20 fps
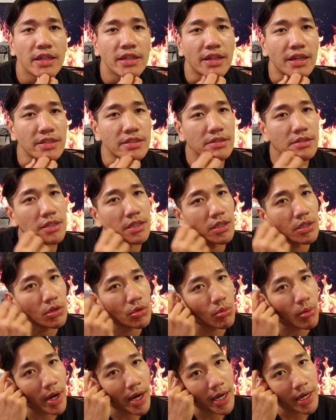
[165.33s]
That took a
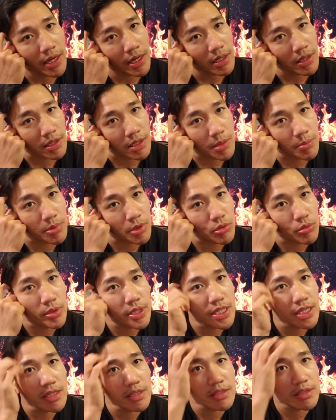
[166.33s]
little while, a couple of
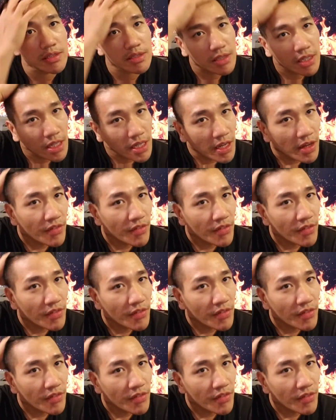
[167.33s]
weeks.